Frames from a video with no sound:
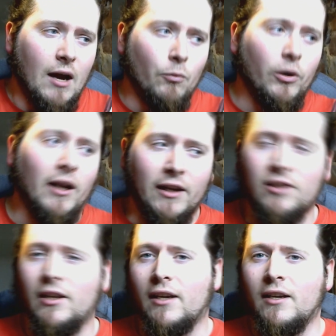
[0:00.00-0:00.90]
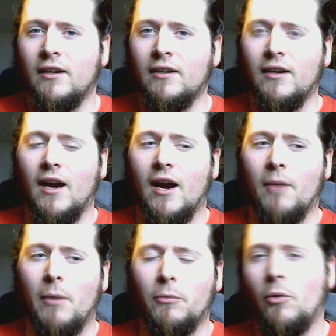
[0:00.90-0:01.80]
I'm realistic.
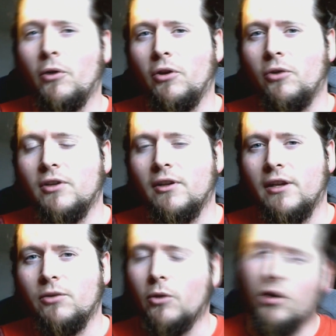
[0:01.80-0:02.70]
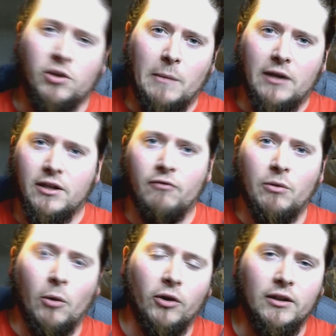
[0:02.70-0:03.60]
I'm not one of those that thinks we're going to smash
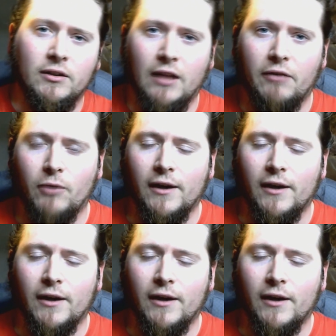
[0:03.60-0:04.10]
everybody left,